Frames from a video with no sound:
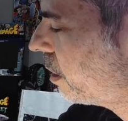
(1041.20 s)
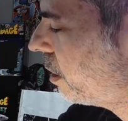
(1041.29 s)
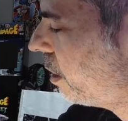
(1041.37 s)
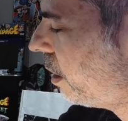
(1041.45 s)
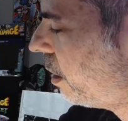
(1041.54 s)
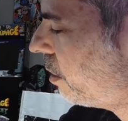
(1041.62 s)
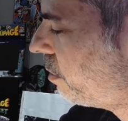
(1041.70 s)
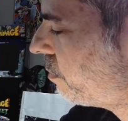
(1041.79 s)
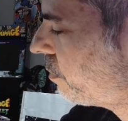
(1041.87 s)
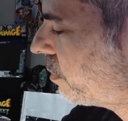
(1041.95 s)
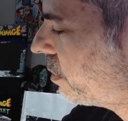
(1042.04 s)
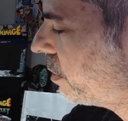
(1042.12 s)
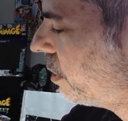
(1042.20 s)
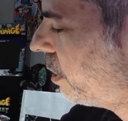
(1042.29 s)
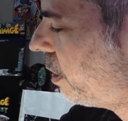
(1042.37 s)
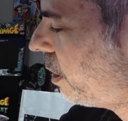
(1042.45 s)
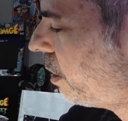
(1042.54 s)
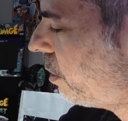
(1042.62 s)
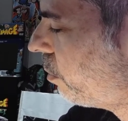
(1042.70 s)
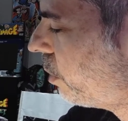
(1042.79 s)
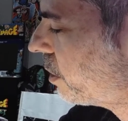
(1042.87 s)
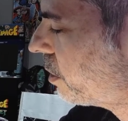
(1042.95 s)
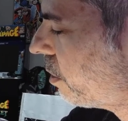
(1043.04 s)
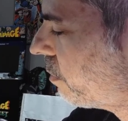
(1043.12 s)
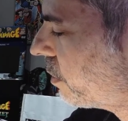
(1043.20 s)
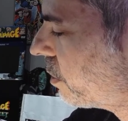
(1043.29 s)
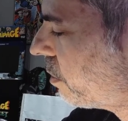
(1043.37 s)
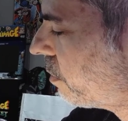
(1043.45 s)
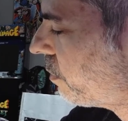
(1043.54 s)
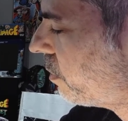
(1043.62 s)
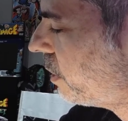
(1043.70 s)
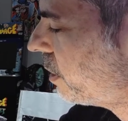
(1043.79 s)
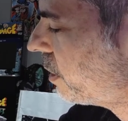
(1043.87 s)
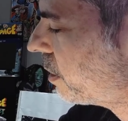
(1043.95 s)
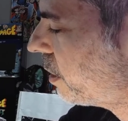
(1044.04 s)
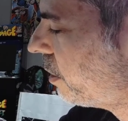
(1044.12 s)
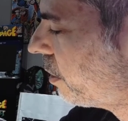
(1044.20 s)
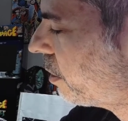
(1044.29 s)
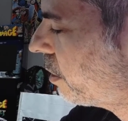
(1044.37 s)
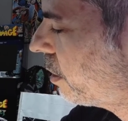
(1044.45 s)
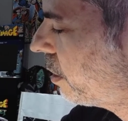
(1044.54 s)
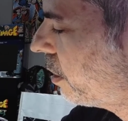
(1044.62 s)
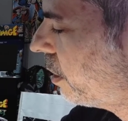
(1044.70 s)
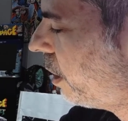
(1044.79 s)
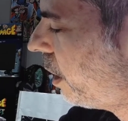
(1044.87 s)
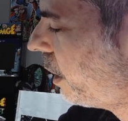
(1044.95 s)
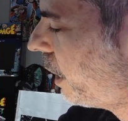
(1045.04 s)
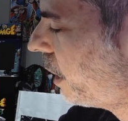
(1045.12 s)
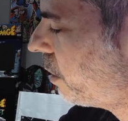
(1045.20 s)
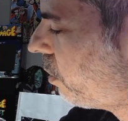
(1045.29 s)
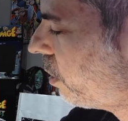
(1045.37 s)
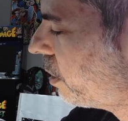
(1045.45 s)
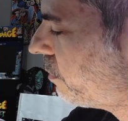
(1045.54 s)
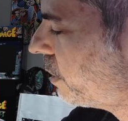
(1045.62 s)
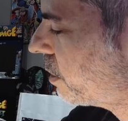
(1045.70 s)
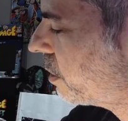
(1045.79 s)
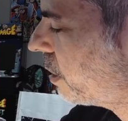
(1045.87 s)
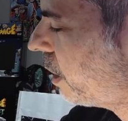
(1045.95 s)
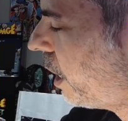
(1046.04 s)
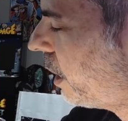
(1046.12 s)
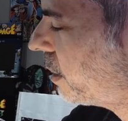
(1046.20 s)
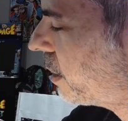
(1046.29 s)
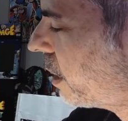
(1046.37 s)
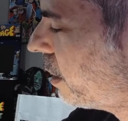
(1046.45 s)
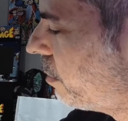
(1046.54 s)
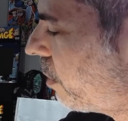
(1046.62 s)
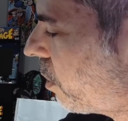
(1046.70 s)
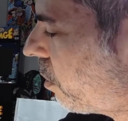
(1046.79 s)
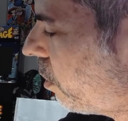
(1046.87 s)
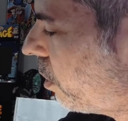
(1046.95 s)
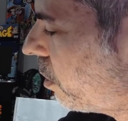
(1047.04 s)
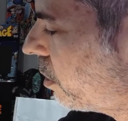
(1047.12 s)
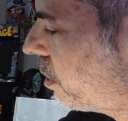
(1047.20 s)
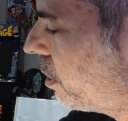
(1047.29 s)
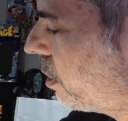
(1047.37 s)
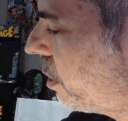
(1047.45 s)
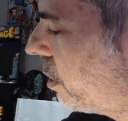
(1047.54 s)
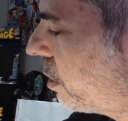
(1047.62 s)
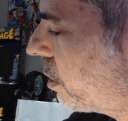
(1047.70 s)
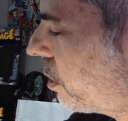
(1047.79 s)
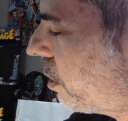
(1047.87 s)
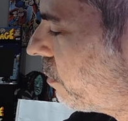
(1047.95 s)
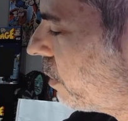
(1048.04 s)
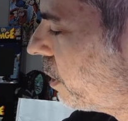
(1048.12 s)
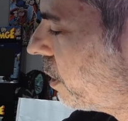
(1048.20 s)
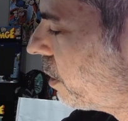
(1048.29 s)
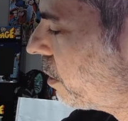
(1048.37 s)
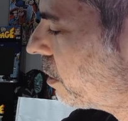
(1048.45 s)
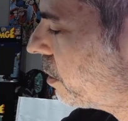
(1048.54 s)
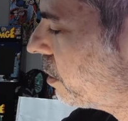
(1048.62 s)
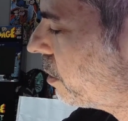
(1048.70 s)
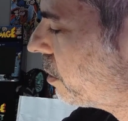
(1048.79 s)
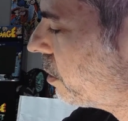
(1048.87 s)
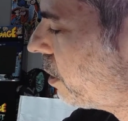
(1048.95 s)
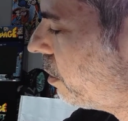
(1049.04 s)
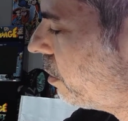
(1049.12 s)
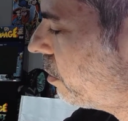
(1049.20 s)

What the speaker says: of what Silver Surfer is here, and all of his lines on him are all curvilinear. So